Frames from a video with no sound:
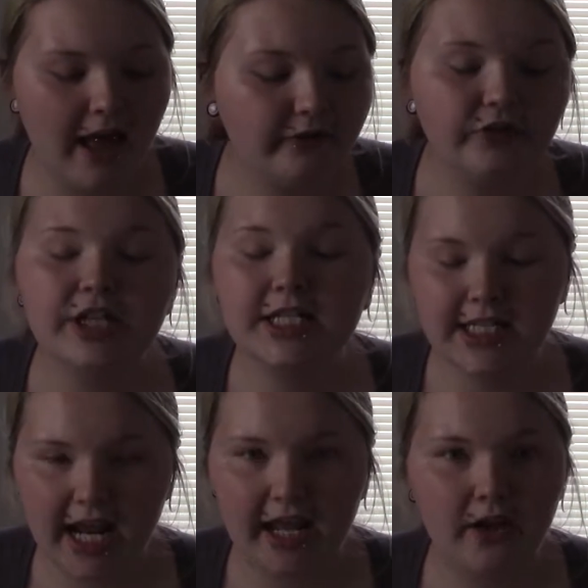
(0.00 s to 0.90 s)
every
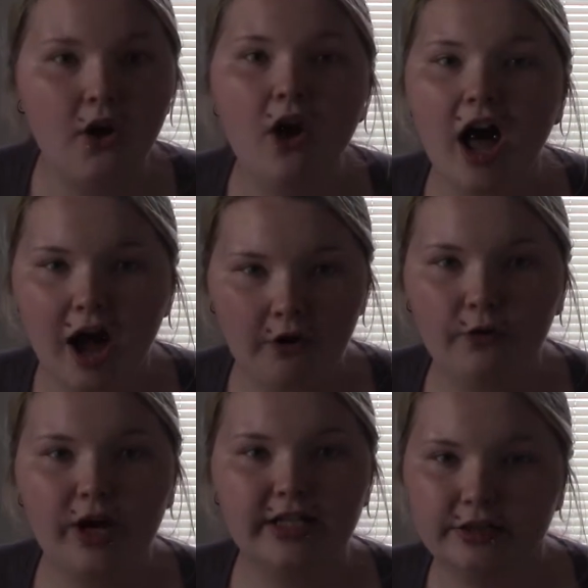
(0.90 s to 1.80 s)
day
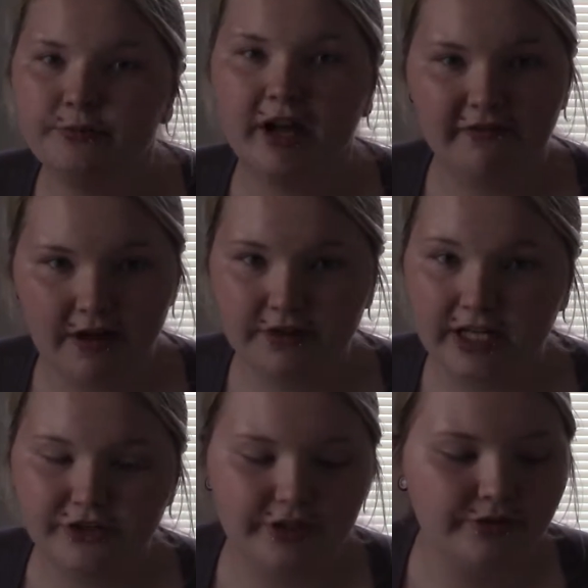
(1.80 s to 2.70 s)
how I do my
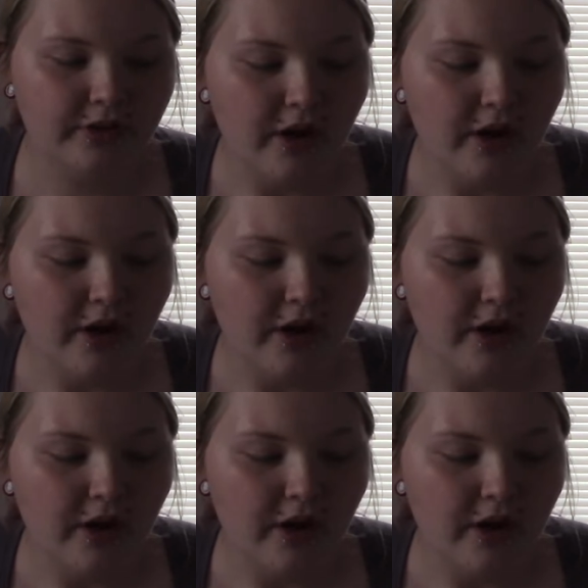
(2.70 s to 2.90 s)
foundation.